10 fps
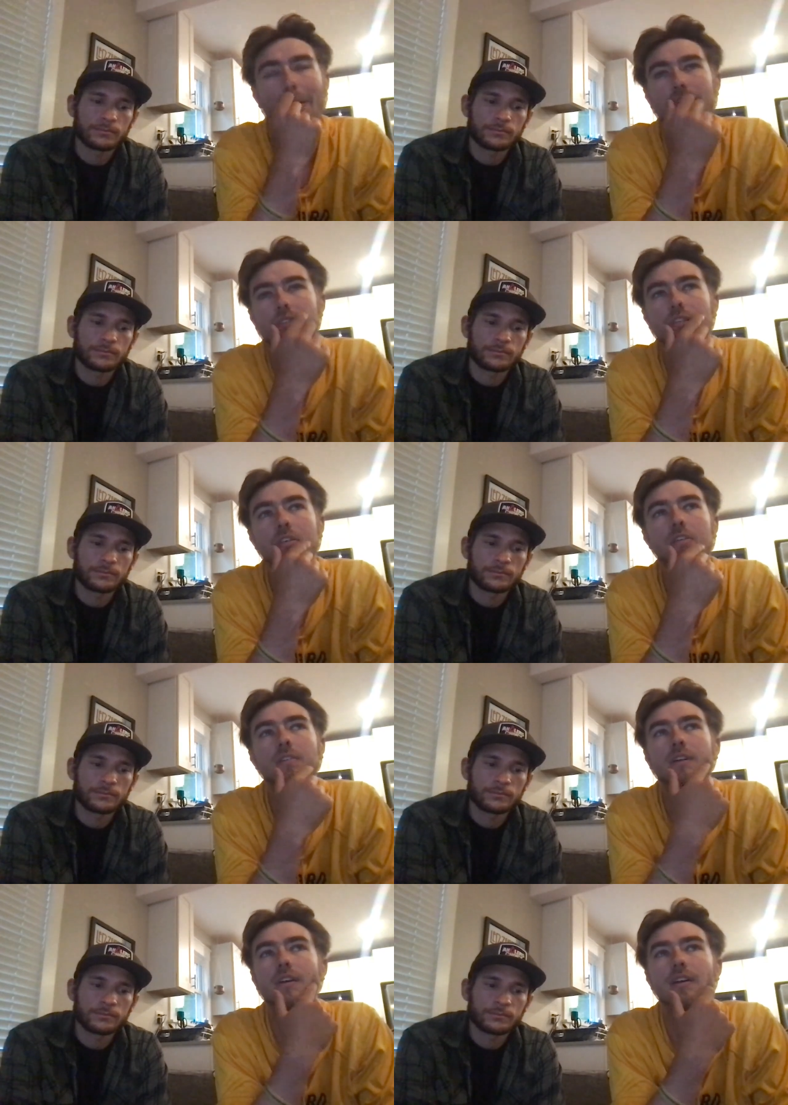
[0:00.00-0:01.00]

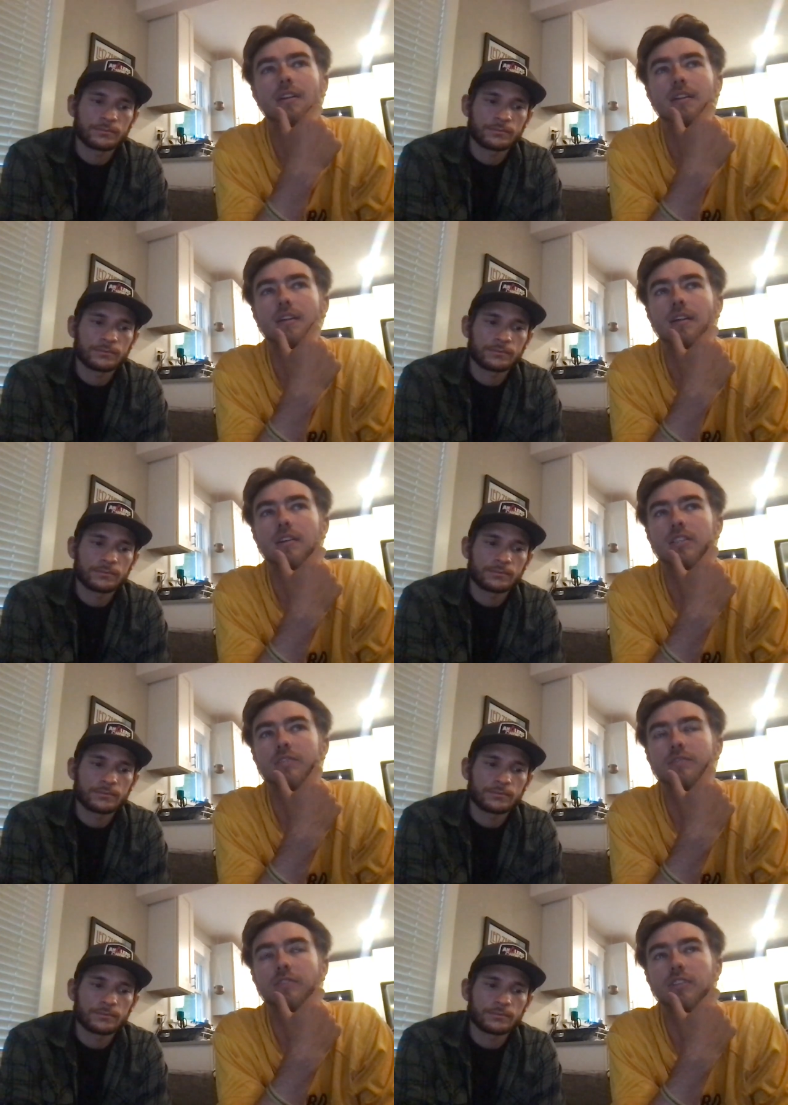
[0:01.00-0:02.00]
Speaker 1: So,
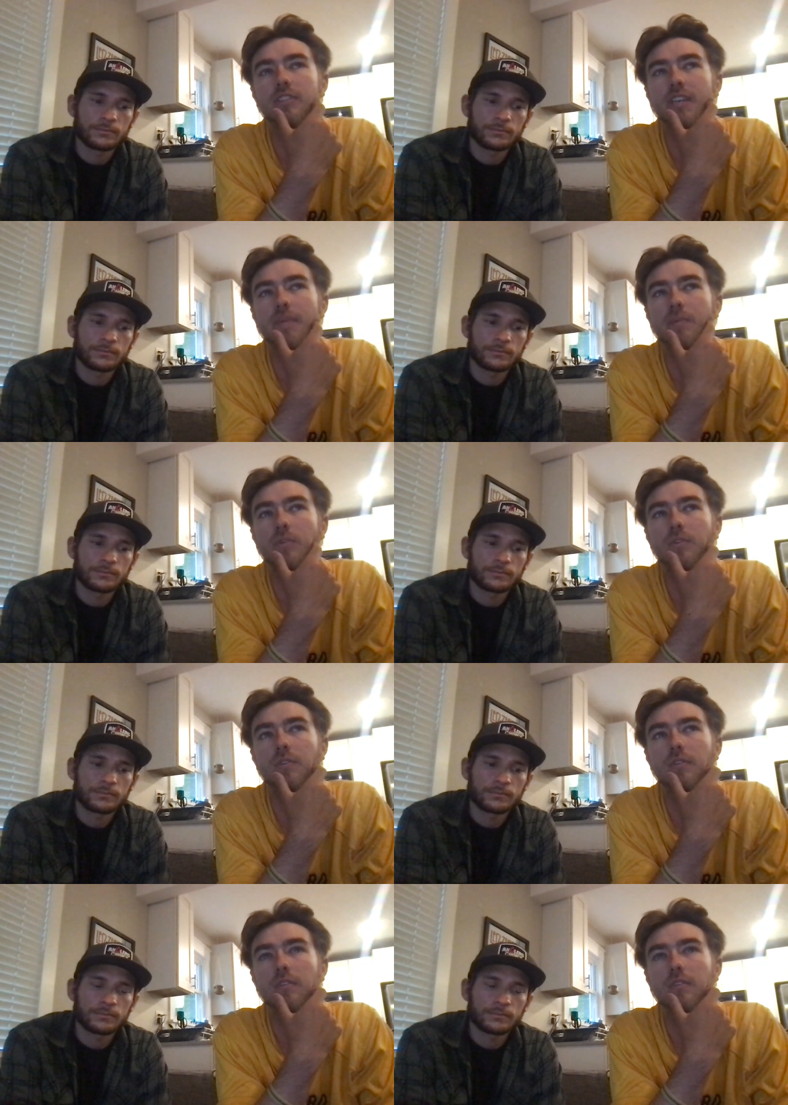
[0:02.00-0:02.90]
for example,